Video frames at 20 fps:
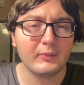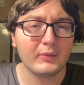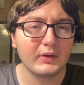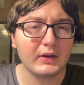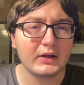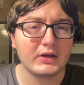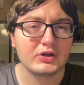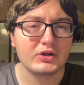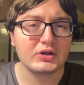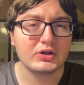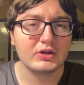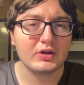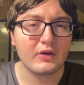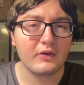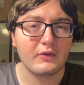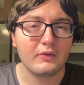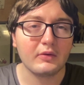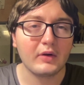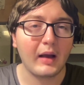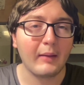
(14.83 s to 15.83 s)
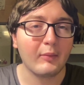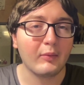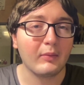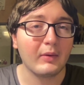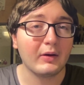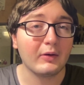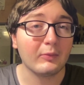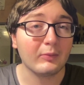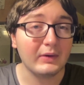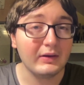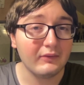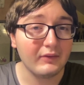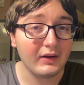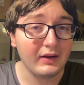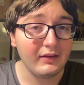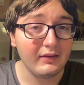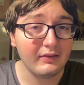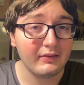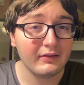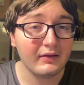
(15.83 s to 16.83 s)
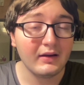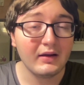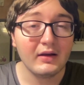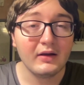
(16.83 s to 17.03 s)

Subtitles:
relation to Kamen Rider Revice,